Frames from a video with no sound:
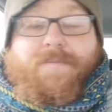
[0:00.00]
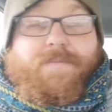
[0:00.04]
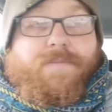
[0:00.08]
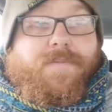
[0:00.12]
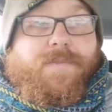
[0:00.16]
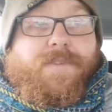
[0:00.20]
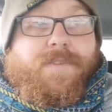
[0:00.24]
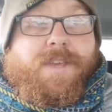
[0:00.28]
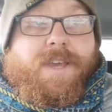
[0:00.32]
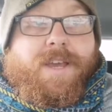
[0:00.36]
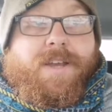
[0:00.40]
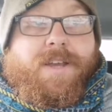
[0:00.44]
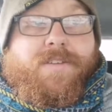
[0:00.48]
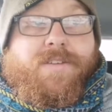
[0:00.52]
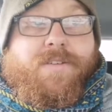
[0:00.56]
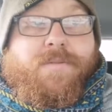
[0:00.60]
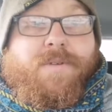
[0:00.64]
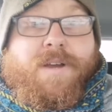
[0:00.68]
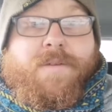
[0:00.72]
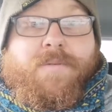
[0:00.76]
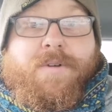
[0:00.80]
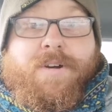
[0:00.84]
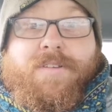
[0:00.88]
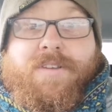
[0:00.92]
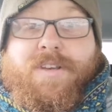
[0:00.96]
Yeah, so where
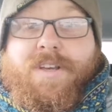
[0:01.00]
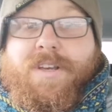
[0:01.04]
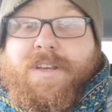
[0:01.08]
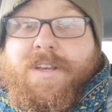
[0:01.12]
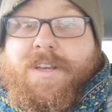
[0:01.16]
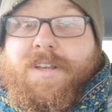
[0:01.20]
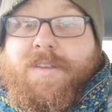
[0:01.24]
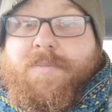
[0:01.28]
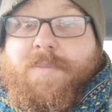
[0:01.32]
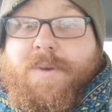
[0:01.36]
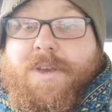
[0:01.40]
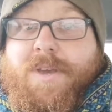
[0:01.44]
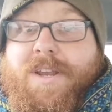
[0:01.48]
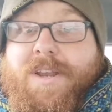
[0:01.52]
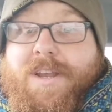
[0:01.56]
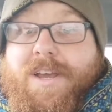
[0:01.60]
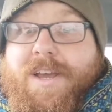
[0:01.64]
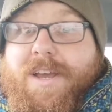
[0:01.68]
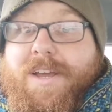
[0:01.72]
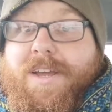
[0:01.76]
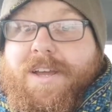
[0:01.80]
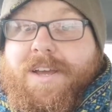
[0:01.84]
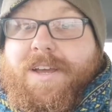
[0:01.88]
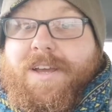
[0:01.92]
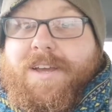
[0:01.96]
was I? It's been
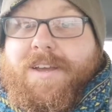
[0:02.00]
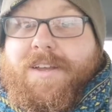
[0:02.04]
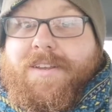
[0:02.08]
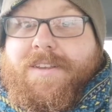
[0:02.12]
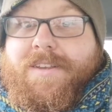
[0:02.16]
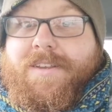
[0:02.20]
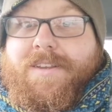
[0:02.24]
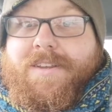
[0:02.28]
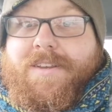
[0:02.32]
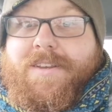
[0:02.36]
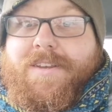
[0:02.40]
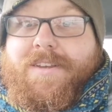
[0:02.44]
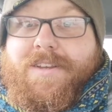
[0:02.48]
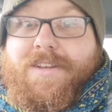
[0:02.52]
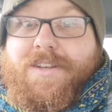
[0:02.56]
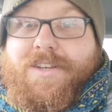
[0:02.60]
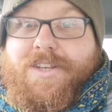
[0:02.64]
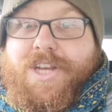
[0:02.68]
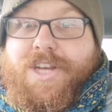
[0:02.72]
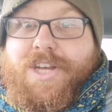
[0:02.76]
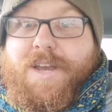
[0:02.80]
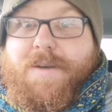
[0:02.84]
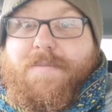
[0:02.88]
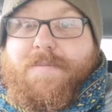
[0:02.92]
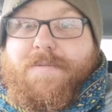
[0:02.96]

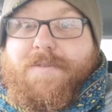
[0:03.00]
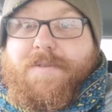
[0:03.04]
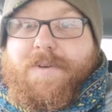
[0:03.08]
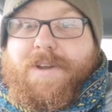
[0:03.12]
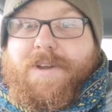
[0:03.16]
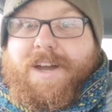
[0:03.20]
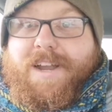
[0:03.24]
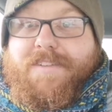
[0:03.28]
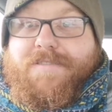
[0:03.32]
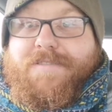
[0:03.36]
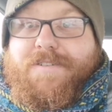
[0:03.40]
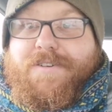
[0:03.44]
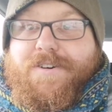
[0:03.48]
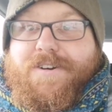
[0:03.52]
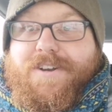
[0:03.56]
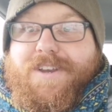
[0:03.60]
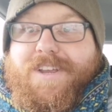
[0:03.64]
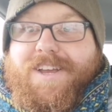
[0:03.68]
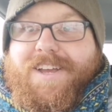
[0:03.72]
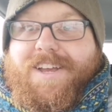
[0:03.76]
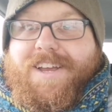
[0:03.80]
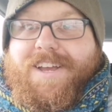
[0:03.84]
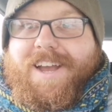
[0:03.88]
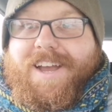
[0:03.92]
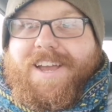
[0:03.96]
Jim from
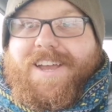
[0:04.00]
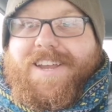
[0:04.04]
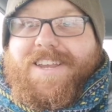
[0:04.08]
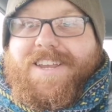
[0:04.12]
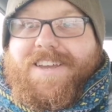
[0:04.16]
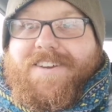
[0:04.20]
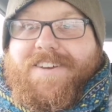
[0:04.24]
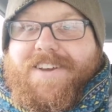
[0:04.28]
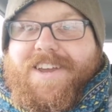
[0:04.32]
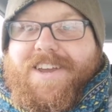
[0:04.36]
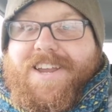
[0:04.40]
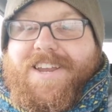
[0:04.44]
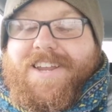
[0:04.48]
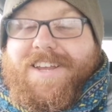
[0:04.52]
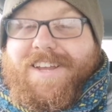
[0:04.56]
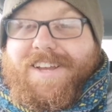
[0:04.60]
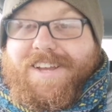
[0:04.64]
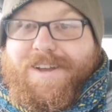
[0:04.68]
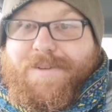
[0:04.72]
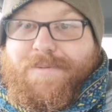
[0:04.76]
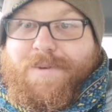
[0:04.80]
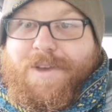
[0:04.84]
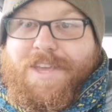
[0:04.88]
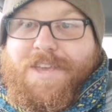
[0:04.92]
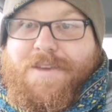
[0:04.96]
California. How you doing?
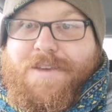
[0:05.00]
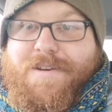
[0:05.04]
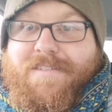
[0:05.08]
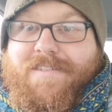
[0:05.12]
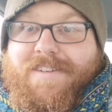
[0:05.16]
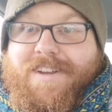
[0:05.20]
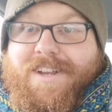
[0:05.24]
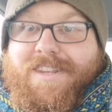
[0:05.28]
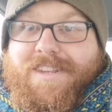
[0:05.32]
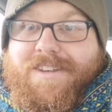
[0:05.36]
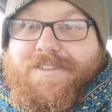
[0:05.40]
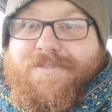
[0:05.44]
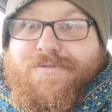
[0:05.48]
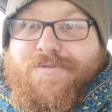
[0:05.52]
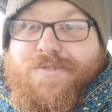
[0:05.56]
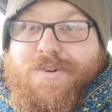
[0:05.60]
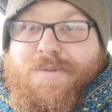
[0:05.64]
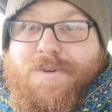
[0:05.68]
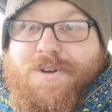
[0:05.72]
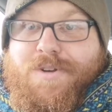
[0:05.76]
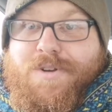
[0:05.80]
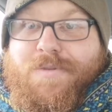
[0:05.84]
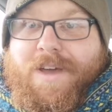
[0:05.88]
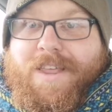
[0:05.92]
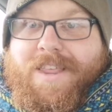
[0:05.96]
I bet you haven't had this
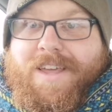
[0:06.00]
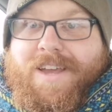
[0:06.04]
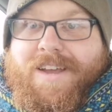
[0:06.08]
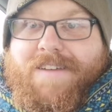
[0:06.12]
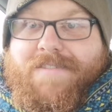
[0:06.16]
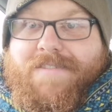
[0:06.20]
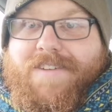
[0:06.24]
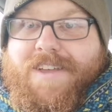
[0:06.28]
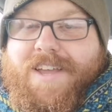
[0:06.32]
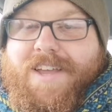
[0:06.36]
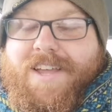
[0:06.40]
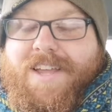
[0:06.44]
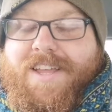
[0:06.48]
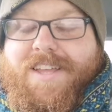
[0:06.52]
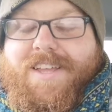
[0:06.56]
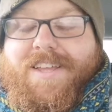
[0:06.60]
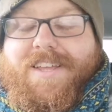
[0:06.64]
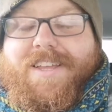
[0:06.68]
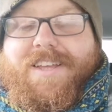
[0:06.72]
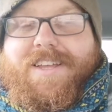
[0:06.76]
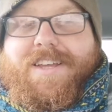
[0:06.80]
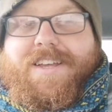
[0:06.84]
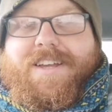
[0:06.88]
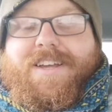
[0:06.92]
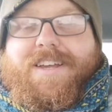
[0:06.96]
rubbish weather, have you?
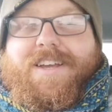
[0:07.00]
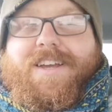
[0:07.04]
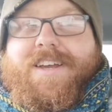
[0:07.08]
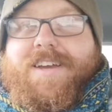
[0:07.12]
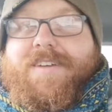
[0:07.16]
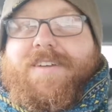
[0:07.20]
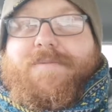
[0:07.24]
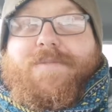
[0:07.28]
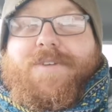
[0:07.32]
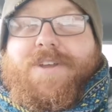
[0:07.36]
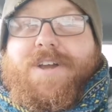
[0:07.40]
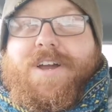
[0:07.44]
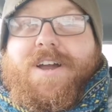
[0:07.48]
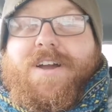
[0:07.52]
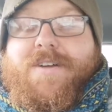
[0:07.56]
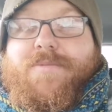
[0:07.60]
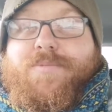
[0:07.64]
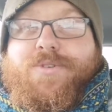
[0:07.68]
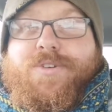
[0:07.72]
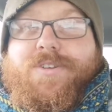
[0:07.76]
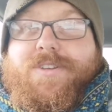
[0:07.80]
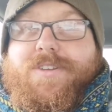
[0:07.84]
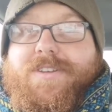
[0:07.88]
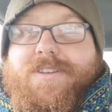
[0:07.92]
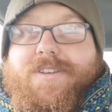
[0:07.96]
No,
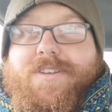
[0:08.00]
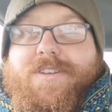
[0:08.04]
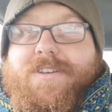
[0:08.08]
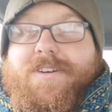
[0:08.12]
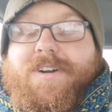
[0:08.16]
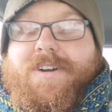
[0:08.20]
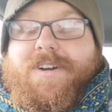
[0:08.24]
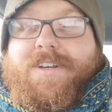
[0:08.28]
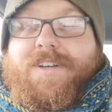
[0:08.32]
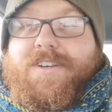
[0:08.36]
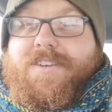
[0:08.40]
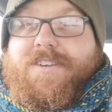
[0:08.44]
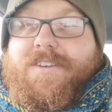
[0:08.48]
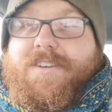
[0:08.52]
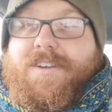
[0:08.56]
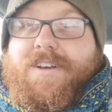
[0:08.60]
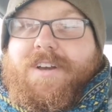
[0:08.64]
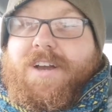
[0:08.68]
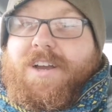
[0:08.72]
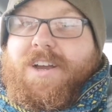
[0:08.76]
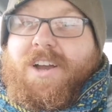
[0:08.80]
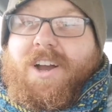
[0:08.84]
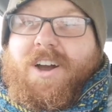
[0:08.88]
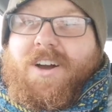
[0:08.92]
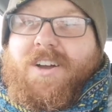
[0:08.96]
but I
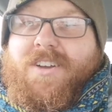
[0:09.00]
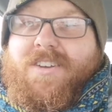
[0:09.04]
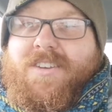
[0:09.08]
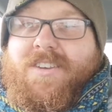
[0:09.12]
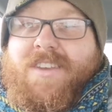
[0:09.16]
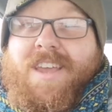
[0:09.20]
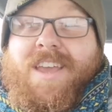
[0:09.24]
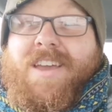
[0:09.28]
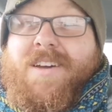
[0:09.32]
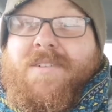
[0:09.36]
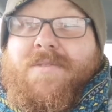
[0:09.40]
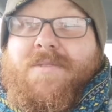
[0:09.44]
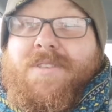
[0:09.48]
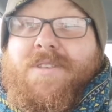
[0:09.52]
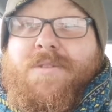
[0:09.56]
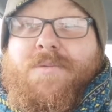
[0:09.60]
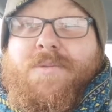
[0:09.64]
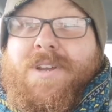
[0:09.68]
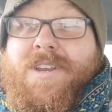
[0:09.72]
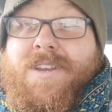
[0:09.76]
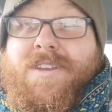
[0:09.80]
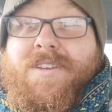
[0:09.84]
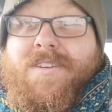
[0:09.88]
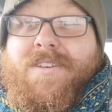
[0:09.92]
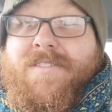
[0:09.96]
can't deal with the
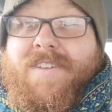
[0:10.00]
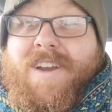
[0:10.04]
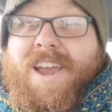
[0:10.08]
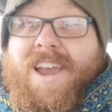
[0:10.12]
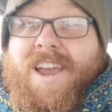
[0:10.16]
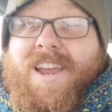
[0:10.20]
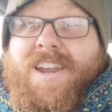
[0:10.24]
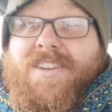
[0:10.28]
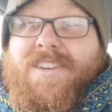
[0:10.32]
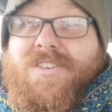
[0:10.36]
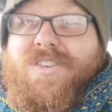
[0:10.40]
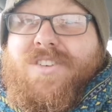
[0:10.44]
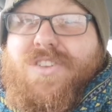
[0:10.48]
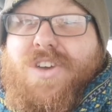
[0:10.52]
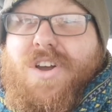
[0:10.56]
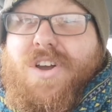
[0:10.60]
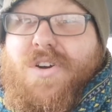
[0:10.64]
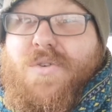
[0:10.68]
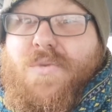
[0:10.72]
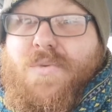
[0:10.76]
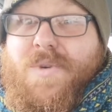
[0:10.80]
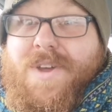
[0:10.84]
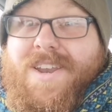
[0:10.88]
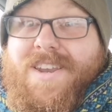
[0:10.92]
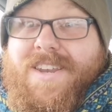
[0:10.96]
wind and rain. It's so
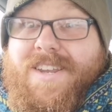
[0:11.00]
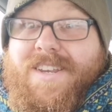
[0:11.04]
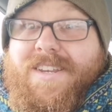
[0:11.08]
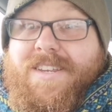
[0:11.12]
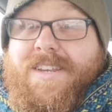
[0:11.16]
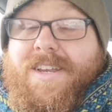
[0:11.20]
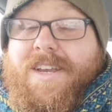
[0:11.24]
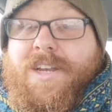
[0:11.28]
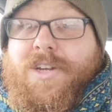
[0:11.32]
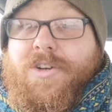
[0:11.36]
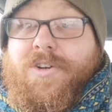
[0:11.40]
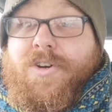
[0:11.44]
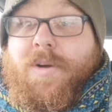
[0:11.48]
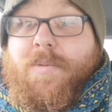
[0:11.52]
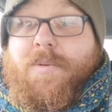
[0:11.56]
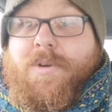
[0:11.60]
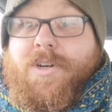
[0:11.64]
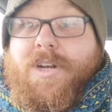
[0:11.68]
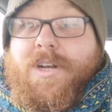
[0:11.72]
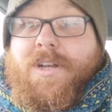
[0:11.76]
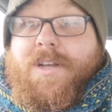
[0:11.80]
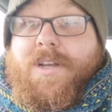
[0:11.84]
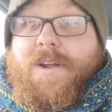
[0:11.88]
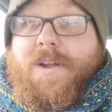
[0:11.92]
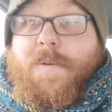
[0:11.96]
windy today in
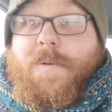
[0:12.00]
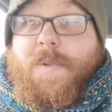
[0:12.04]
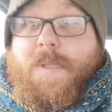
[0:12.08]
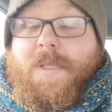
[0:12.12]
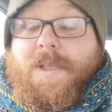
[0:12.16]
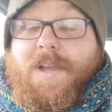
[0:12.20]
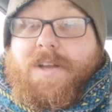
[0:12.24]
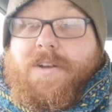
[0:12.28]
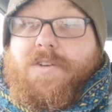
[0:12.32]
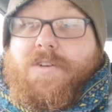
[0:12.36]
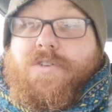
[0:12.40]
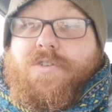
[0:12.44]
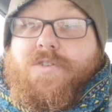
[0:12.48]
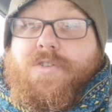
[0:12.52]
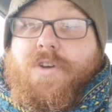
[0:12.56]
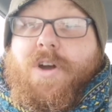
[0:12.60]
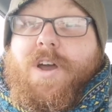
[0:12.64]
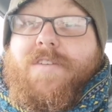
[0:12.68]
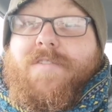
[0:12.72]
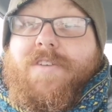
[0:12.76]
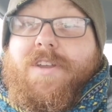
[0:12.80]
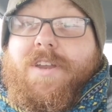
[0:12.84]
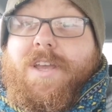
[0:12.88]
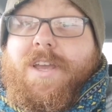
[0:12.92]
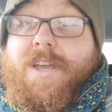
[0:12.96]
Shropshire.
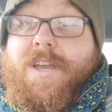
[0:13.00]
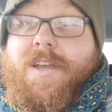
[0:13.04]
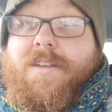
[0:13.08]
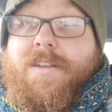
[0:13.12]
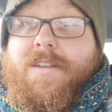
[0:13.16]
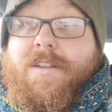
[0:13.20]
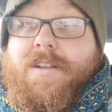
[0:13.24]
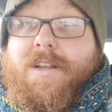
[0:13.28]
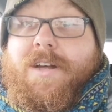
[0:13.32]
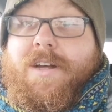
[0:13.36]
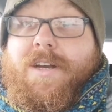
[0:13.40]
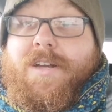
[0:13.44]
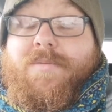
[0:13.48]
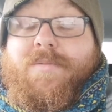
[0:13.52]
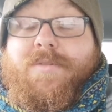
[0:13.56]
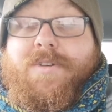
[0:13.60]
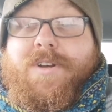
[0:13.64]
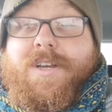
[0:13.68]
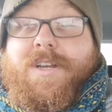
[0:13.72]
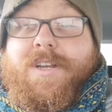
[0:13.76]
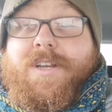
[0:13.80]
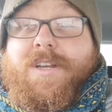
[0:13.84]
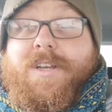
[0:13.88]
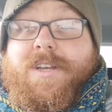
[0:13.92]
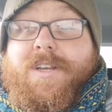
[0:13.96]
Driving here to the
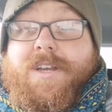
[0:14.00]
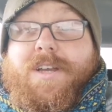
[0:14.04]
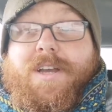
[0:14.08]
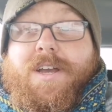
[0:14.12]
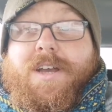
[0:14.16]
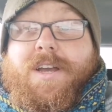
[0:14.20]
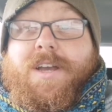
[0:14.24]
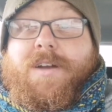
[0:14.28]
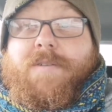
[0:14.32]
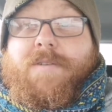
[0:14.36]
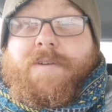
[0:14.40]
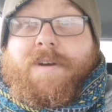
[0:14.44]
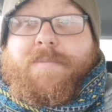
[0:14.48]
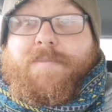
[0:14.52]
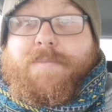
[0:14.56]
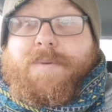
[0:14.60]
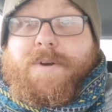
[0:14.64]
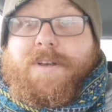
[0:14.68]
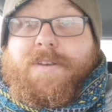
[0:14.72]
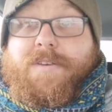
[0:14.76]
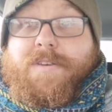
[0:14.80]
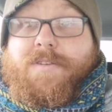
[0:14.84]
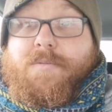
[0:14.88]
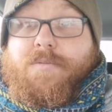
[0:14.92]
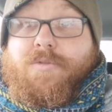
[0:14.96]
library, went
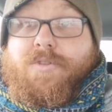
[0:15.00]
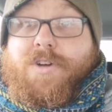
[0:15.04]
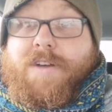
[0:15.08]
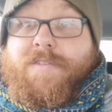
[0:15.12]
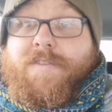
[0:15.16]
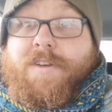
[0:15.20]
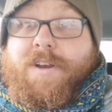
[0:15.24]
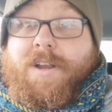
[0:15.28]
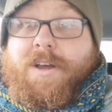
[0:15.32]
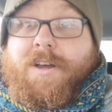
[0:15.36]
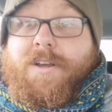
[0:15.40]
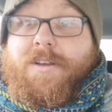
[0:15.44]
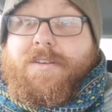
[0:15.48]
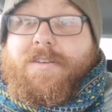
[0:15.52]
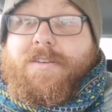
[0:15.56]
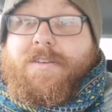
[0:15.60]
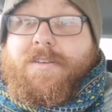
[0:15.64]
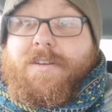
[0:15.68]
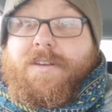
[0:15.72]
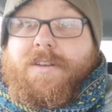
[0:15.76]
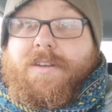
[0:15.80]
past some traffic lights,